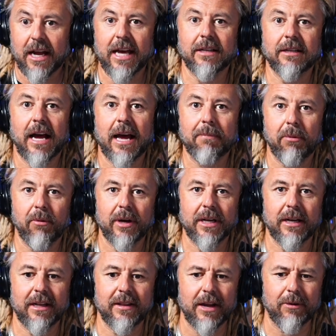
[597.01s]
And I
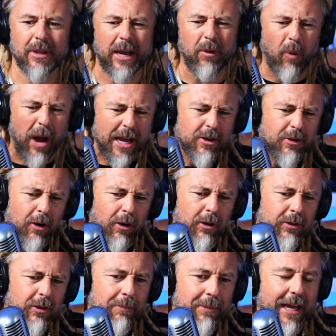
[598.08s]
pointed and they were like, why are you
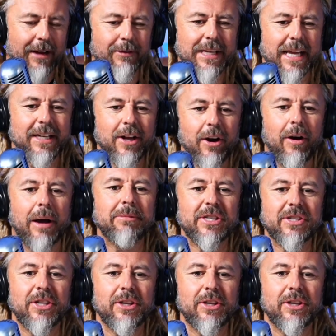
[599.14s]
calling her a bee? I was like, no, I'm just